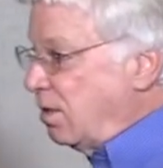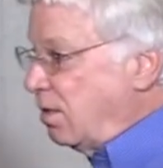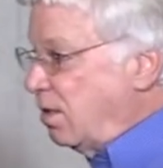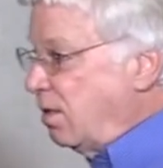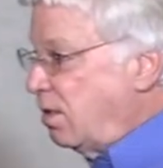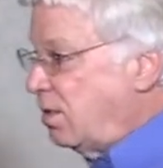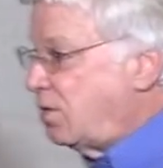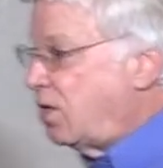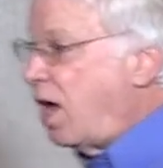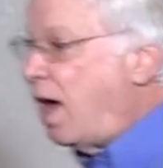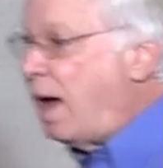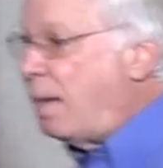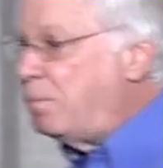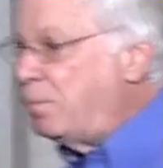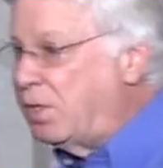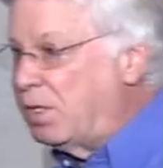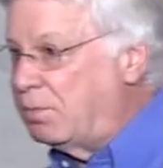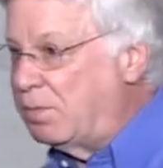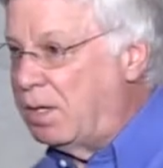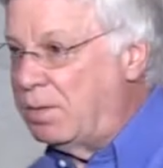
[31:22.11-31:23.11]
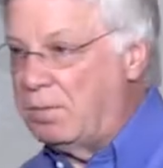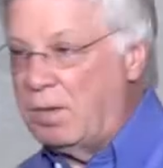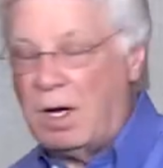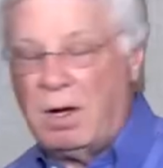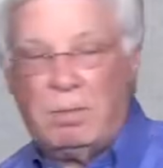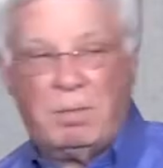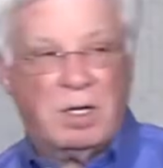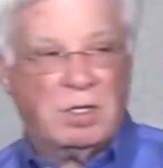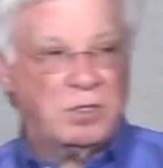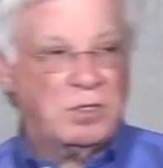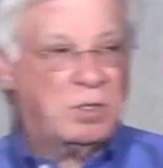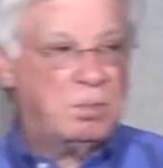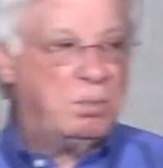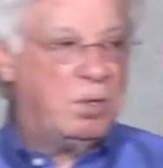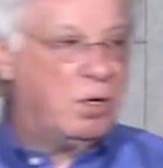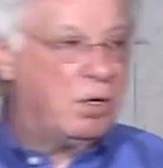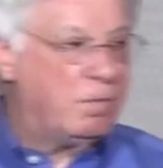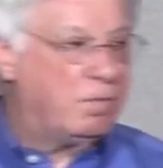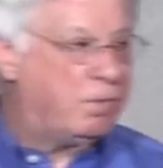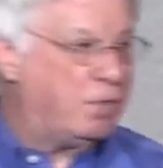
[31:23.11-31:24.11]
its optimum among
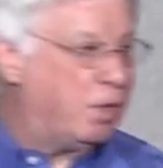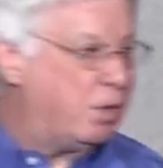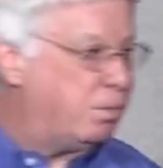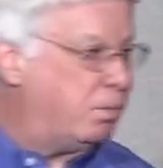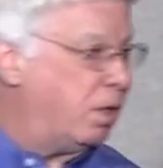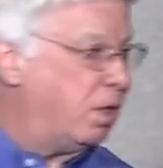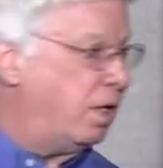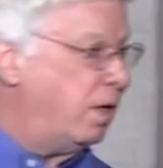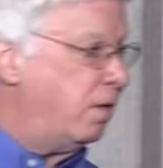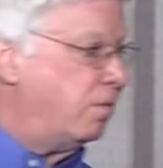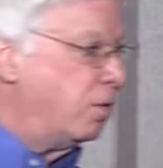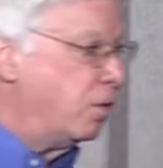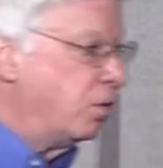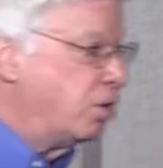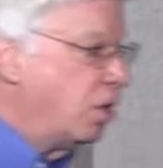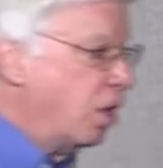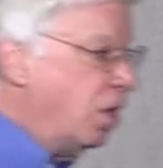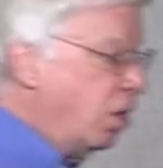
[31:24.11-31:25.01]
spirit filled believers.